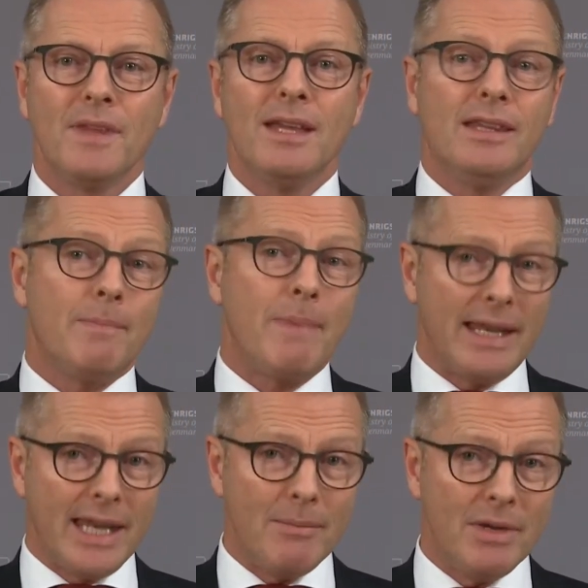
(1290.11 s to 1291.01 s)
The
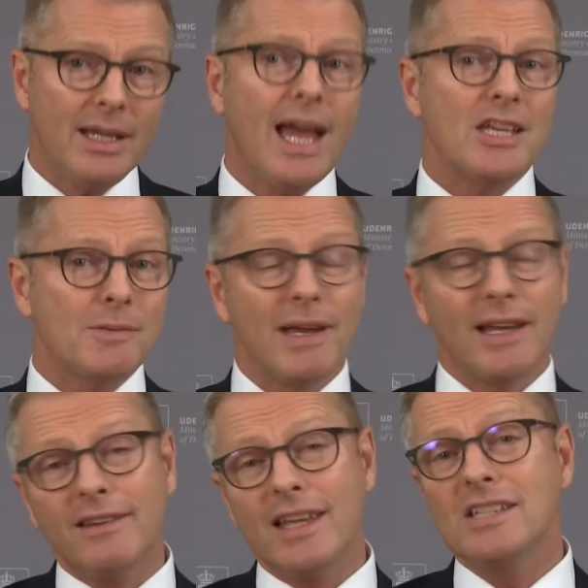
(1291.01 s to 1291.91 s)
pandemic has made
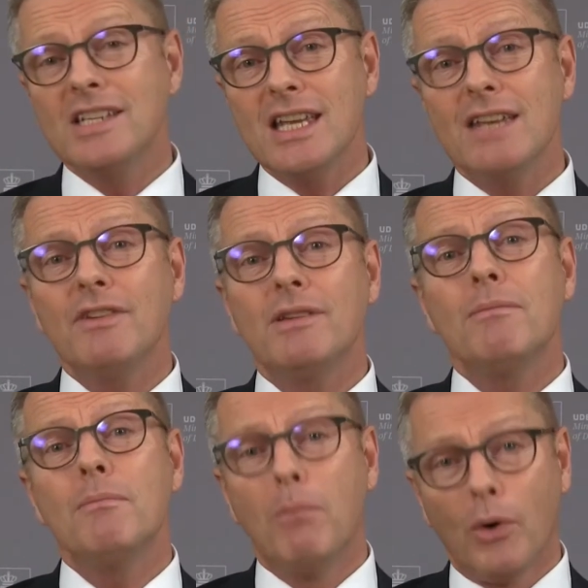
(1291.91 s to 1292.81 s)
things even
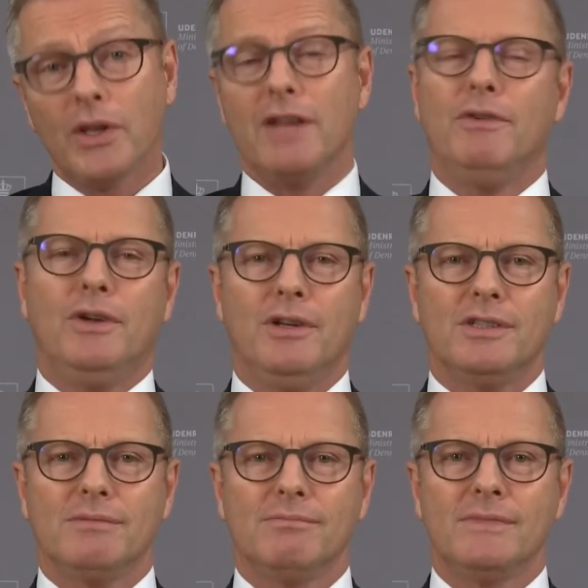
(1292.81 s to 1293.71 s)
more difficult.